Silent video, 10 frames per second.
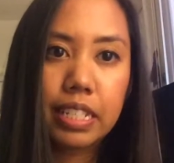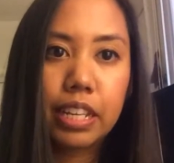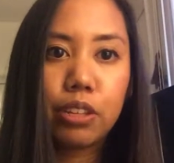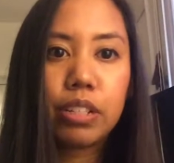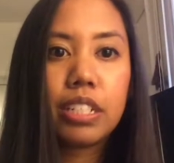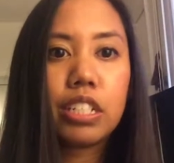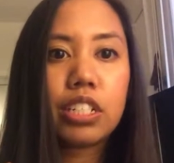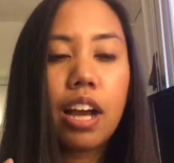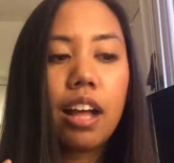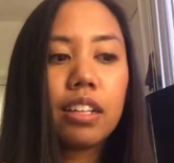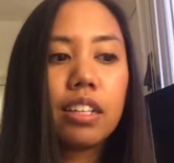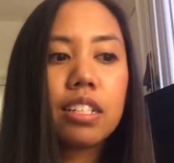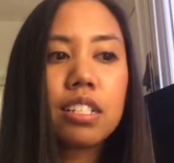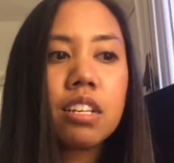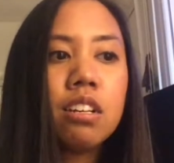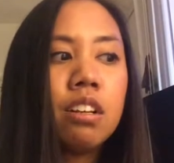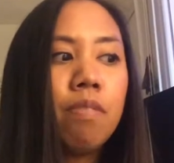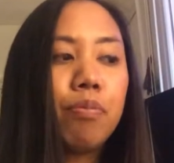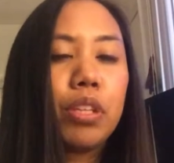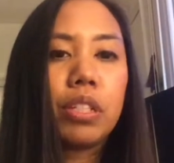Like you can teach colors,
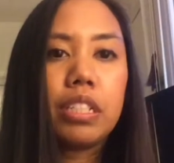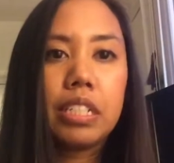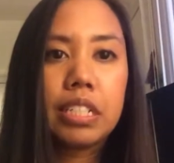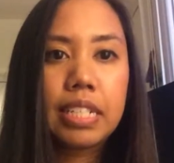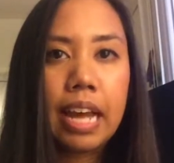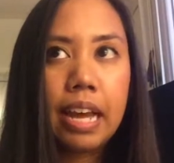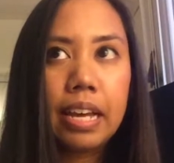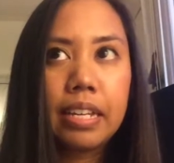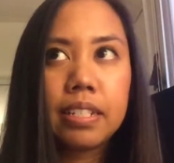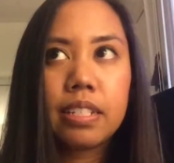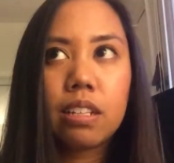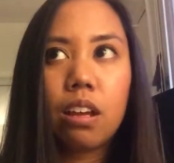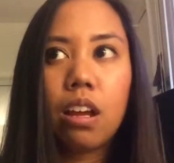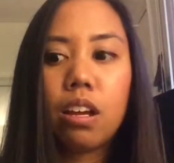you can teach size,